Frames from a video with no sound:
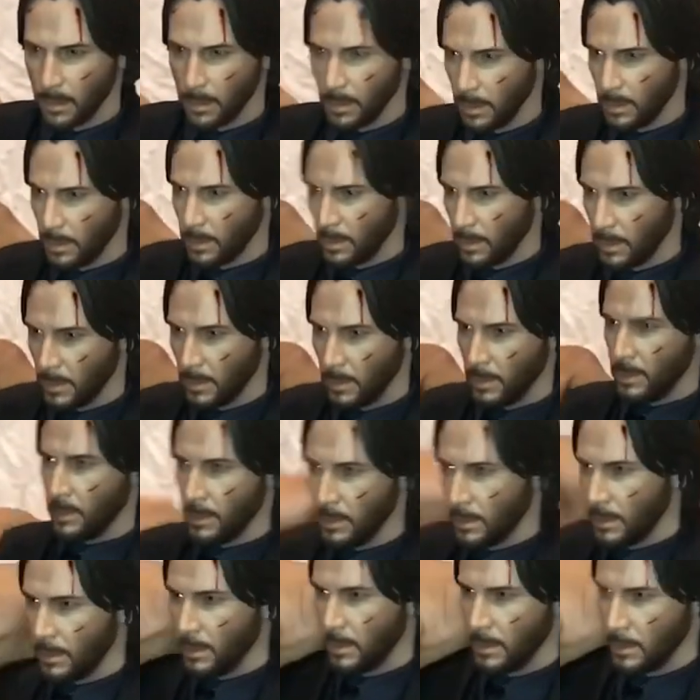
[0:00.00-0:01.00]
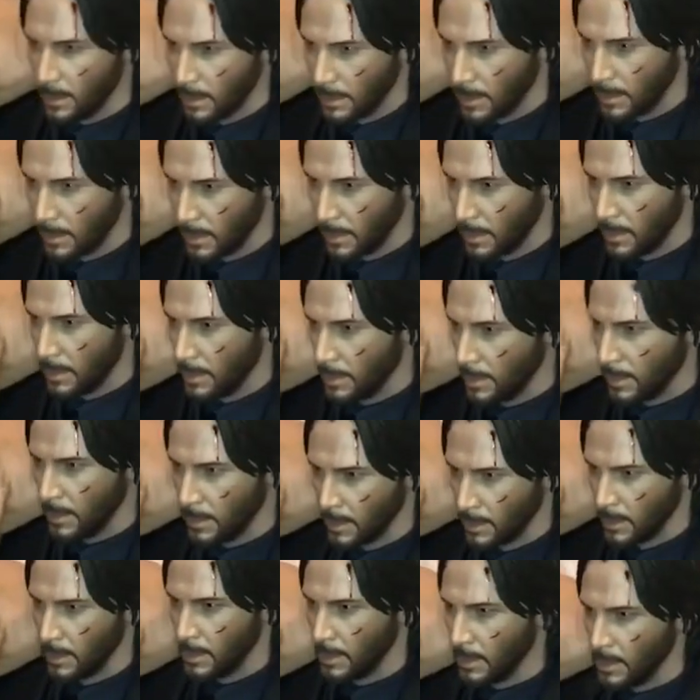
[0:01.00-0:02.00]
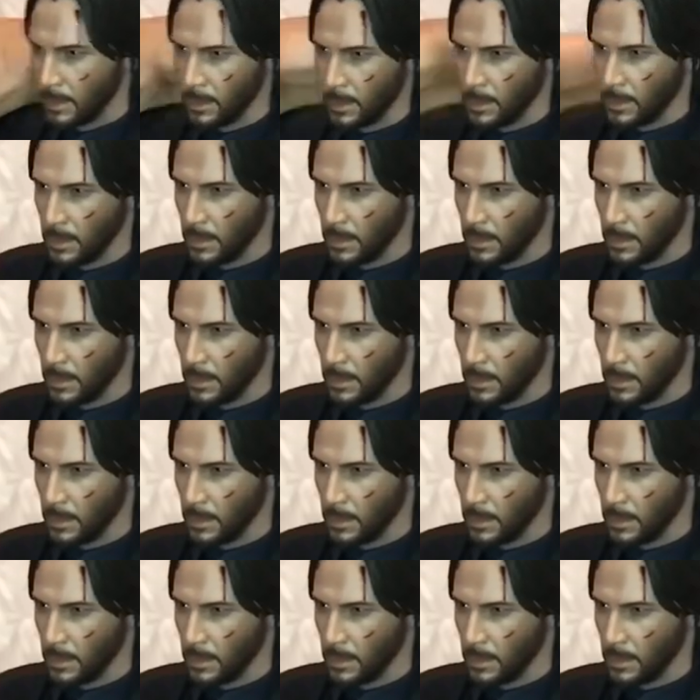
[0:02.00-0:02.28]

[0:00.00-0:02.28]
It oh yeah, oh, elbow as well. Sorry, guys.